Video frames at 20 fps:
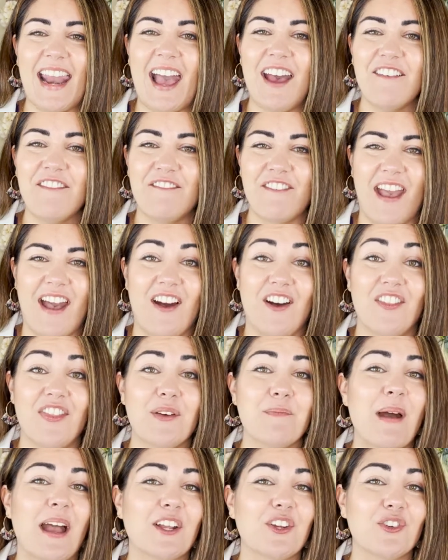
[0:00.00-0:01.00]
I've found
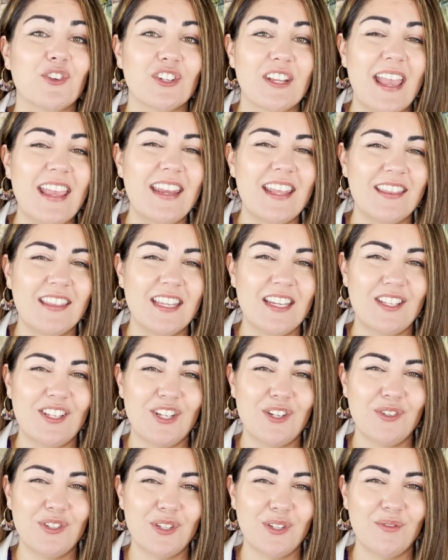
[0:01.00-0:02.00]
that by creating these
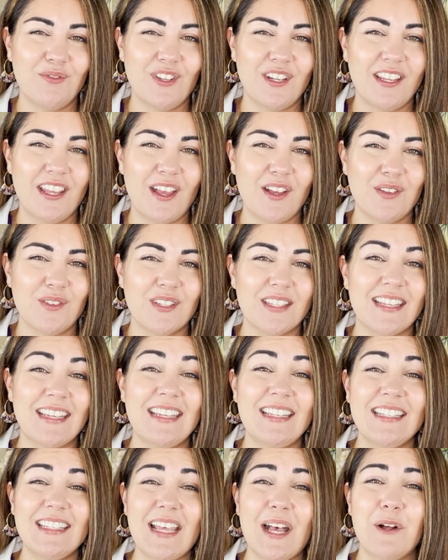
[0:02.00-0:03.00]
YouTube videos,
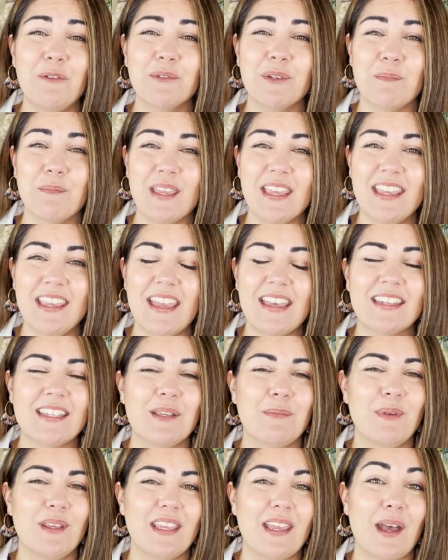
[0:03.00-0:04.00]
it's helped me to
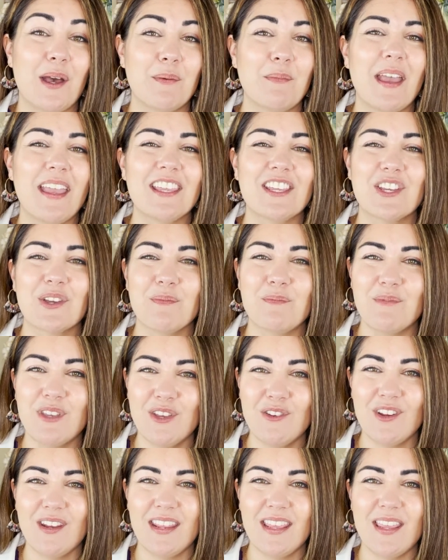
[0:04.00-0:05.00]
become a
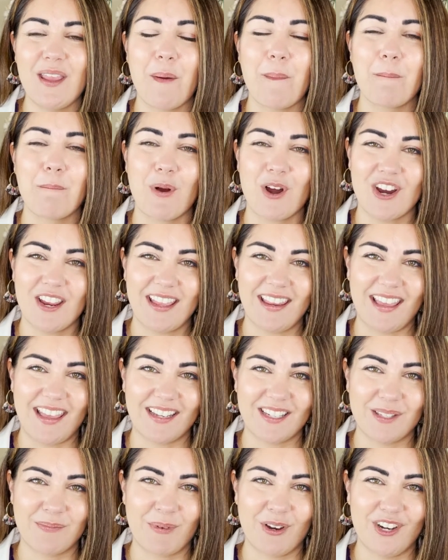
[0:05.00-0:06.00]
community market
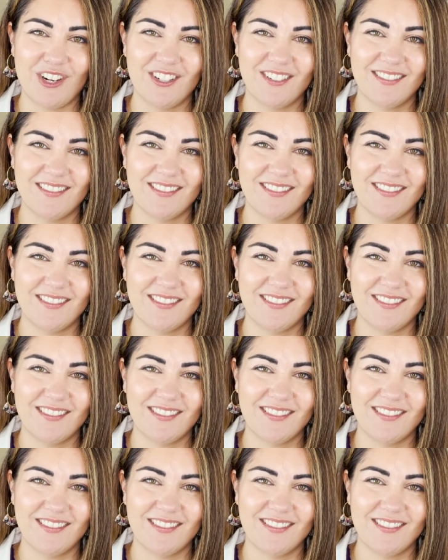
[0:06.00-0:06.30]
expert.